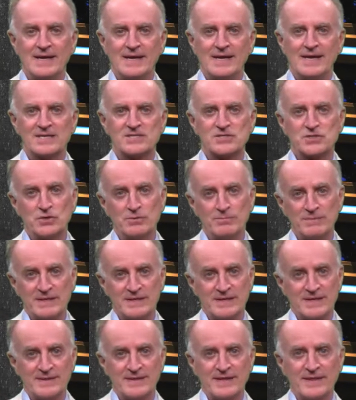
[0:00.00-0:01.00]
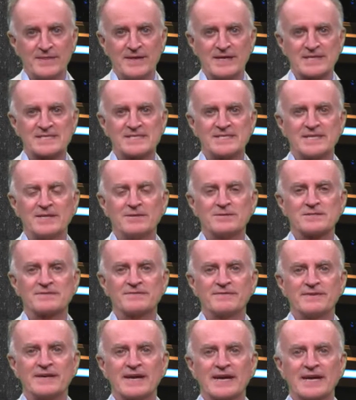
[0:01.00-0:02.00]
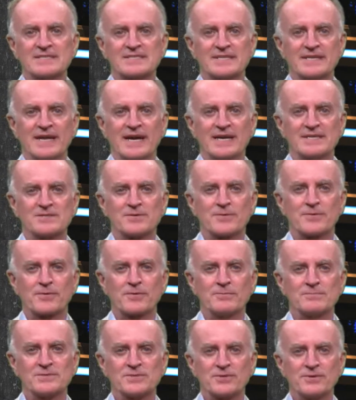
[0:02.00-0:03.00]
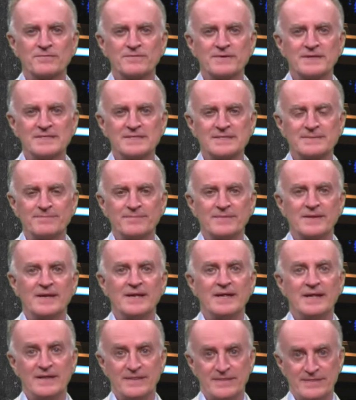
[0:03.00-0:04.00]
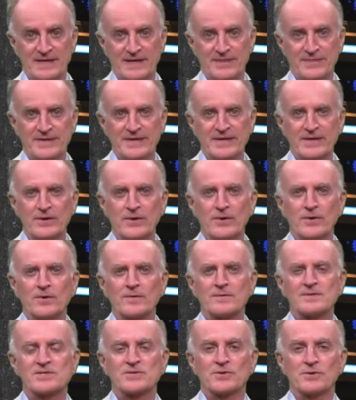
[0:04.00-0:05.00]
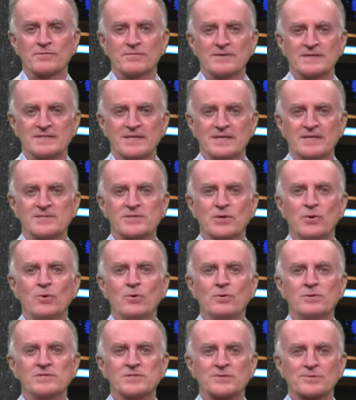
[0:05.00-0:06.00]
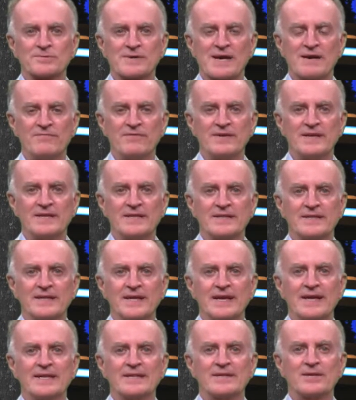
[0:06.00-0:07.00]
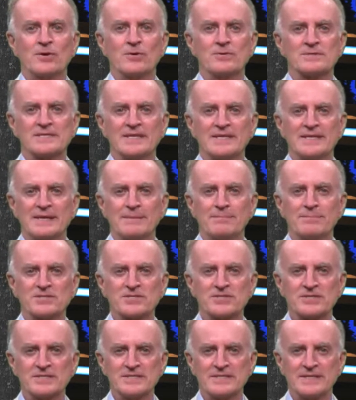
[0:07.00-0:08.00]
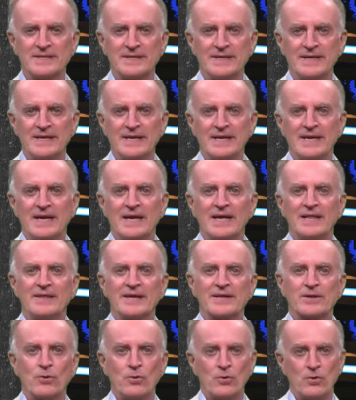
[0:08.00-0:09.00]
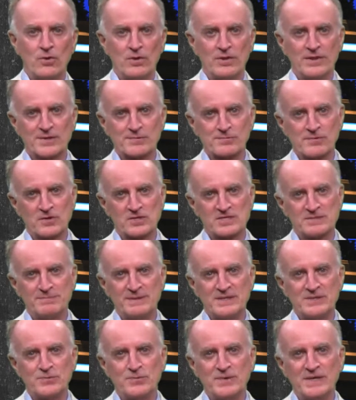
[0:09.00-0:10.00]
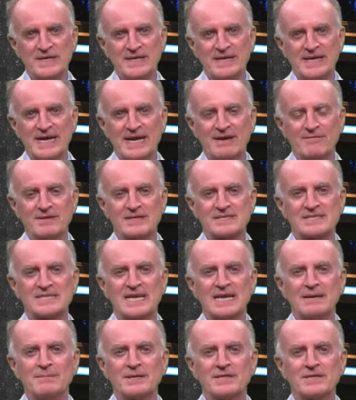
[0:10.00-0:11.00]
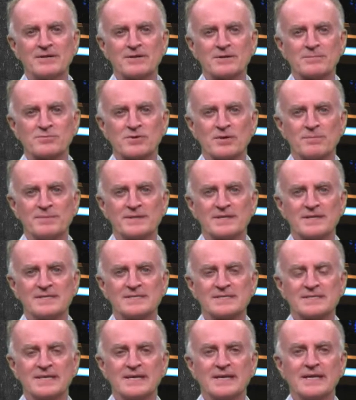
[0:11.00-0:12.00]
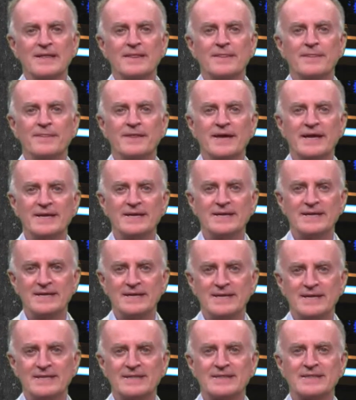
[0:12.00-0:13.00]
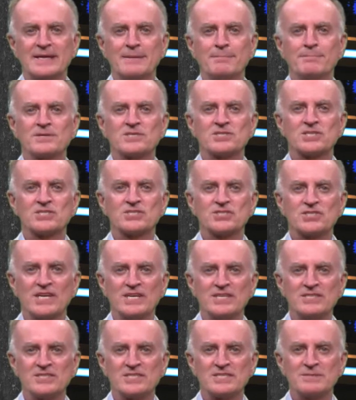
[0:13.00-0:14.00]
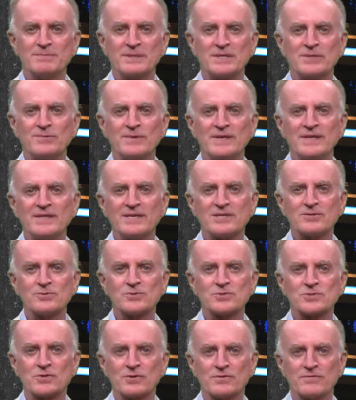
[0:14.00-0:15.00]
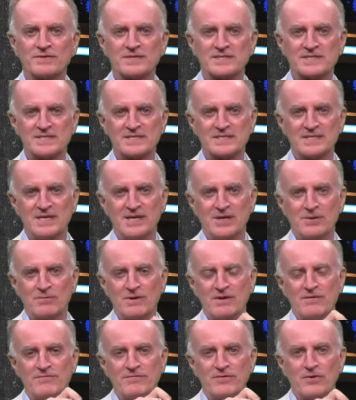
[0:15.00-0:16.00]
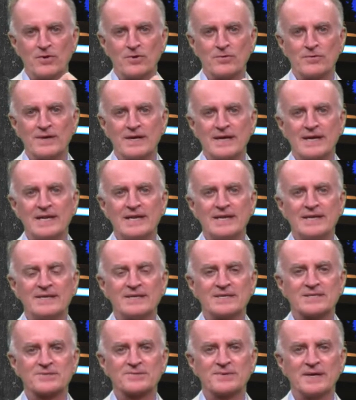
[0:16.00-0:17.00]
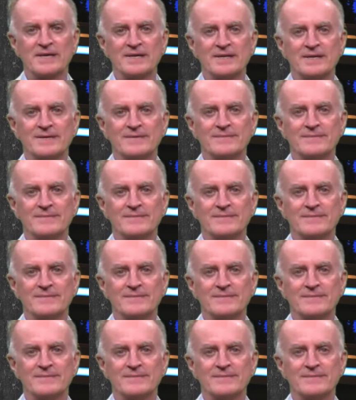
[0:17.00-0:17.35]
Assuming that the asthenosphere is an isotherm surface, that the Earth's surface is also roughly at constant temperatures, that all the rocks between have the same material properties, then temperature changes between the two surfaces will follow a linear trend.